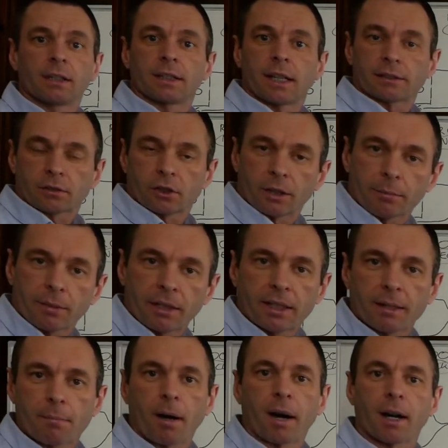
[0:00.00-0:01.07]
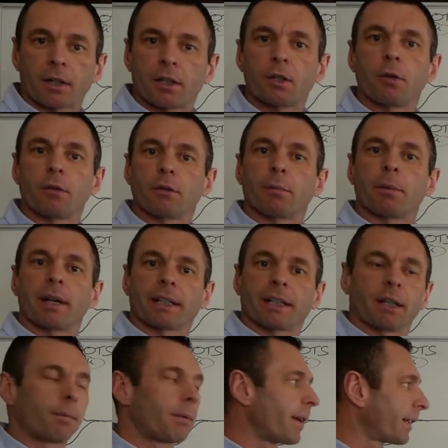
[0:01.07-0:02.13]
That's going to be in part 2 of the
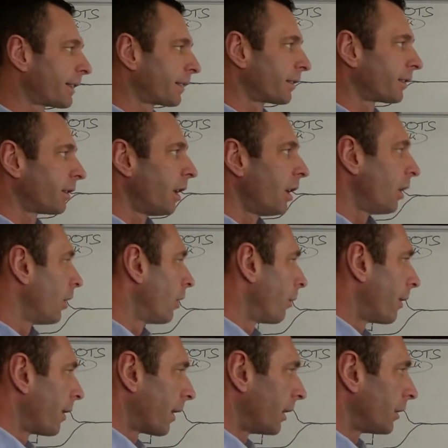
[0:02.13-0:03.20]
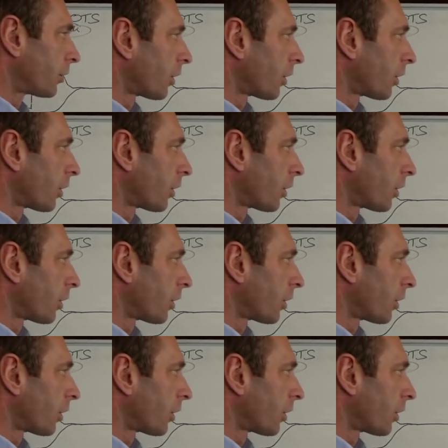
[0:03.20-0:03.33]
brachial plexus, where I'll